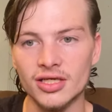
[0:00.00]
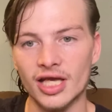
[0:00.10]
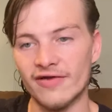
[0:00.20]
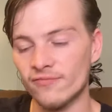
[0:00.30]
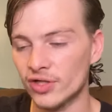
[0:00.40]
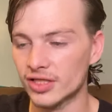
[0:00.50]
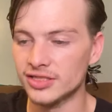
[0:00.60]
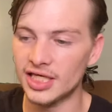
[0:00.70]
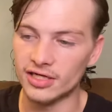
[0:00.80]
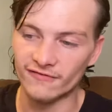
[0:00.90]
I have one
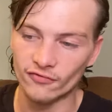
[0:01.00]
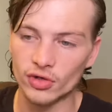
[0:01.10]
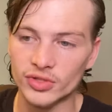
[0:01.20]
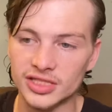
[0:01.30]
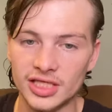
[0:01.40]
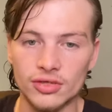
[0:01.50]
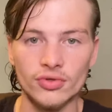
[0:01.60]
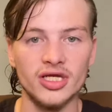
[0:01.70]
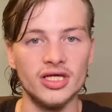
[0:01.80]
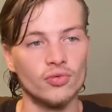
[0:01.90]
container for with
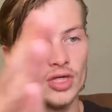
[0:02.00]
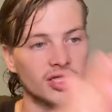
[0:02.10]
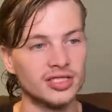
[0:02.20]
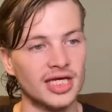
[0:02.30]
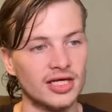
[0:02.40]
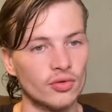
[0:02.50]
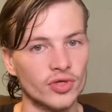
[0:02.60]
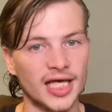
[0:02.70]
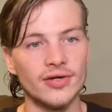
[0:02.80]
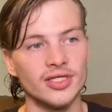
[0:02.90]
D3, one container
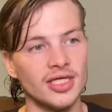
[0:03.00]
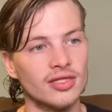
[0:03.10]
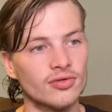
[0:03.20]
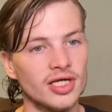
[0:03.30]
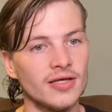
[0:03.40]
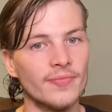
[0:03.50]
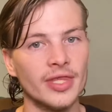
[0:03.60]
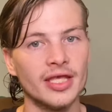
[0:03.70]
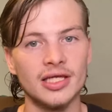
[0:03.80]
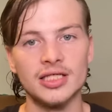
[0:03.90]
without D3.
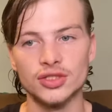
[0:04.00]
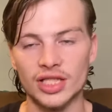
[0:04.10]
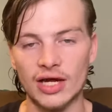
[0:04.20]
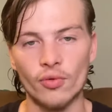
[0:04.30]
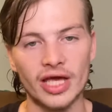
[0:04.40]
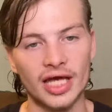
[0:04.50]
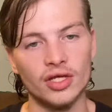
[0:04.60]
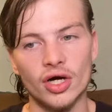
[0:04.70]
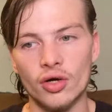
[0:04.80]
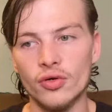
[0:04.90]
So that way I
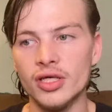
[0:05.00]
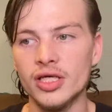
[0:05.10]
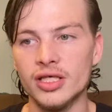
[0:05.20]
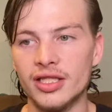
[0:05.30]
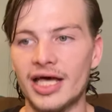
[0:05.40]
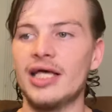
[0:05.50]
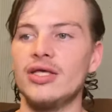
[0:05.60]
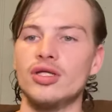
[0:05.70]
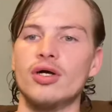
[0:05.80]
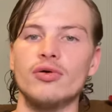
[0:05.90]
know that,
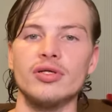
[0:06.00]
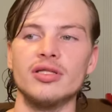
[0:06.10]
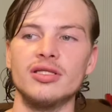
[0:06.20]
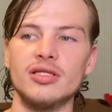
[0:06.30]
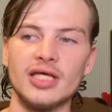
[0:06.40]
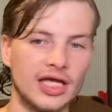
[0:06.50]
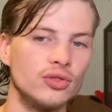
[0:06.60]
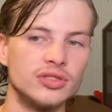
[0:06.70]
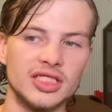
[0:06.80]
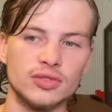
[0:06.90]
I
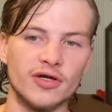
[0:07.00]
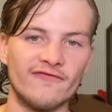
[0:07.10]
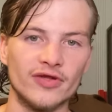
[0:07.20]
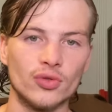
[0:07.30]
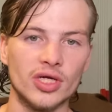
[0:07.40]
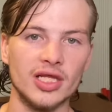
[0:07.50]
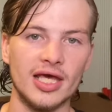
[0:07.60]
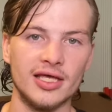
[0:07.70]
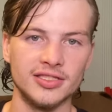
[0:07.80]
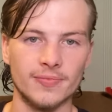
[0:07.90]
use this one for 3
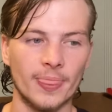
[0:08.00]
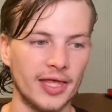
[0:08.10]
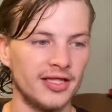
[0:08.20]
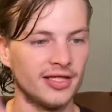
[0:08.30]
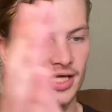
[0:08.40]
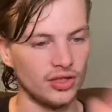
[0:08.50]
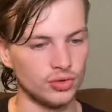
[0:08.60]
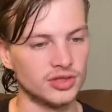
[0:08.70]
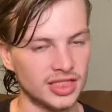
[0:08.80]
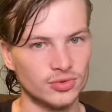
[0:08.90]
days, and then I
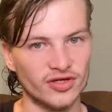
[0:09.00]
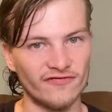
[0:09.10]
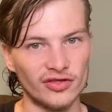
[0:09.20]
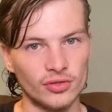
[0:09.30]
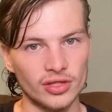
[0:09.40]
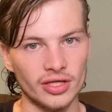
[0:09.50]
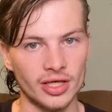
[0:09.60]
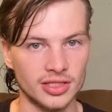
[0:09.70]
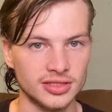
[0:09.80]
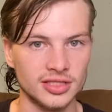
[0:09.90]
use this one for 3
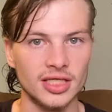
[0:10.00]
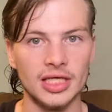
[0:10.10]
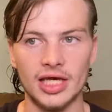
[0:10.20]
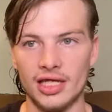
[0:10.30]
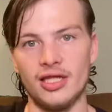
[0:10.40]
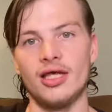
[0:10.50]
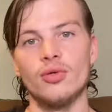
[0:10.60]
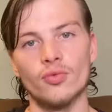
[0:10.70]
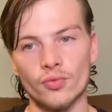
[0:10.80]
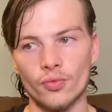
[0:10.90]
days, and then
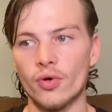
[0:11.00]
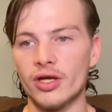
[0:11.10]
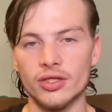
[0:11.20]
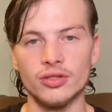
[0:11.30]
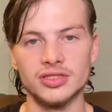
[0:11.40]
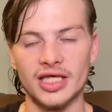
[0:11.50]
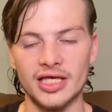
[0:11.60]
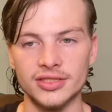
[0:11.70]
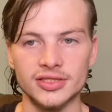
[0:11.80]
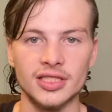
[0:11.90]
one of those
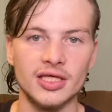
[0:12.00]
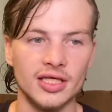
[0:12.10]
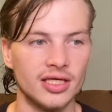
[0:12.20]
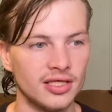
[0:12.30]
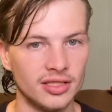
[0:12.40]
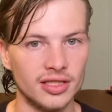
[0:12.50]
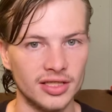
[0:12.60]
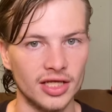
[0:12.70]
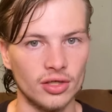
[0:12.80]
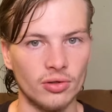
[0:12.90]
days
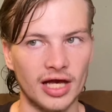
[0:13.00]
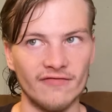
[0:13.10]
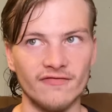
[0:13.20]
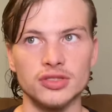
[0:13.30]
they don't have it.